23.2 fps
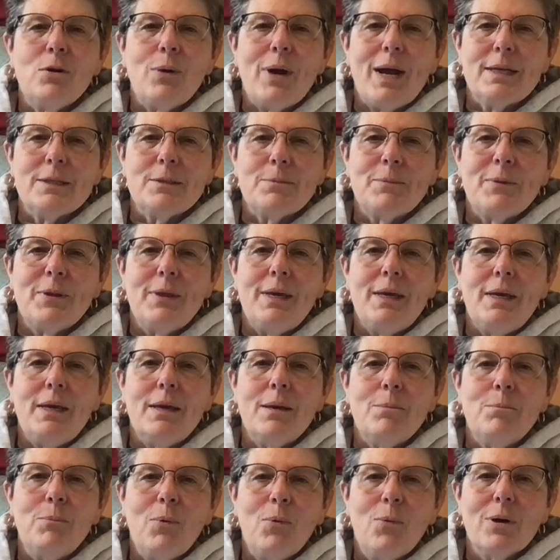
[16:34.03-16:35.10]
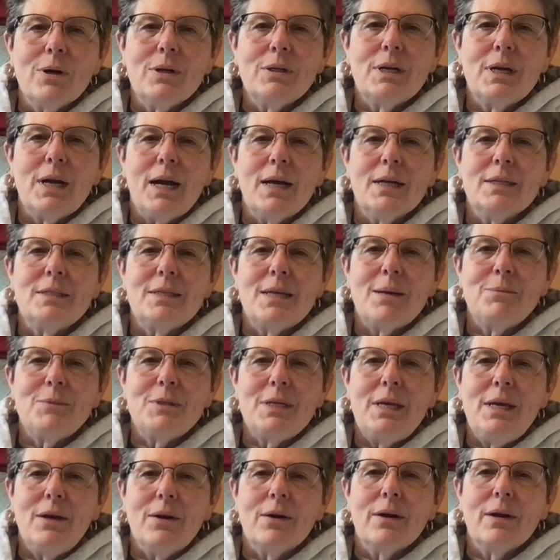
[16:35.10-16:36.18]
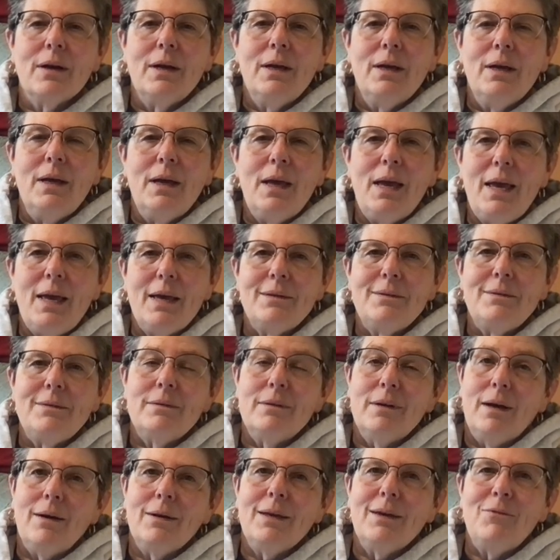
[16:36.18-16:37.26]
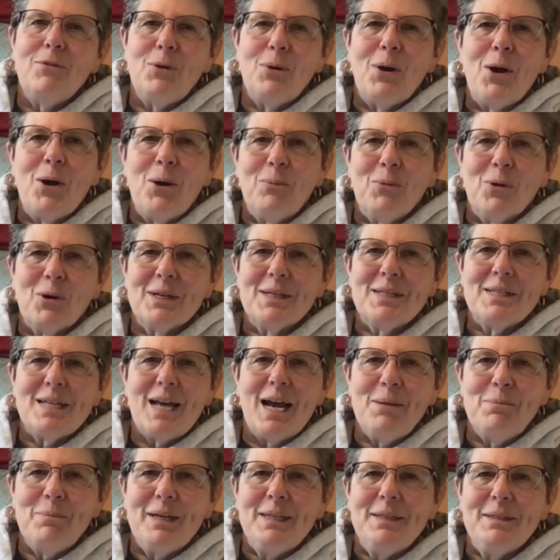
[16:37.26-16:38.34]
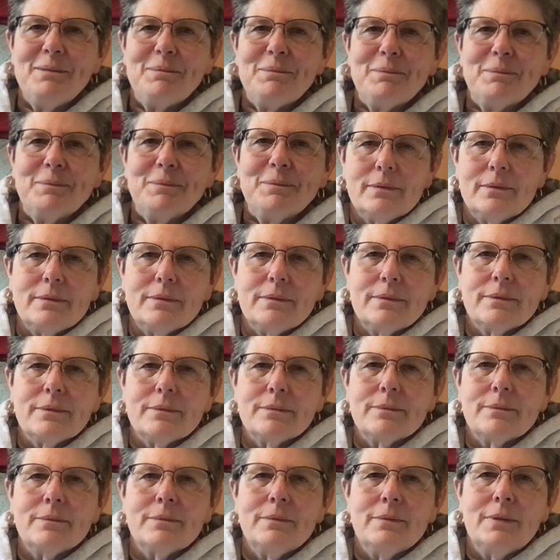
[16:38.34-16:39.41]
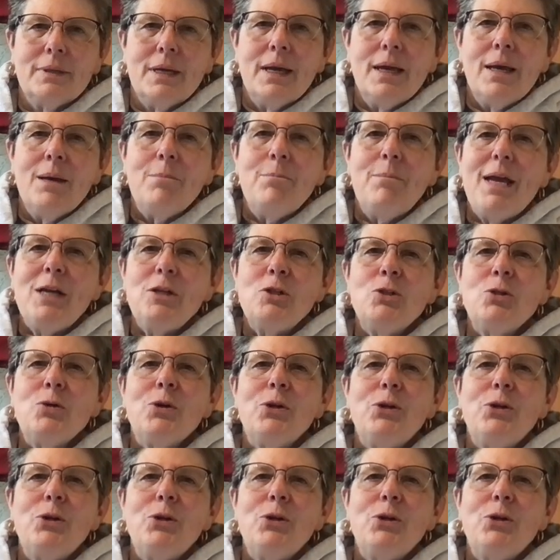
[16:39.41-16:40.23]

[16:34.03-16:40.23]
grasped the important concepts here, and I'll give you a homework assignment. Make sure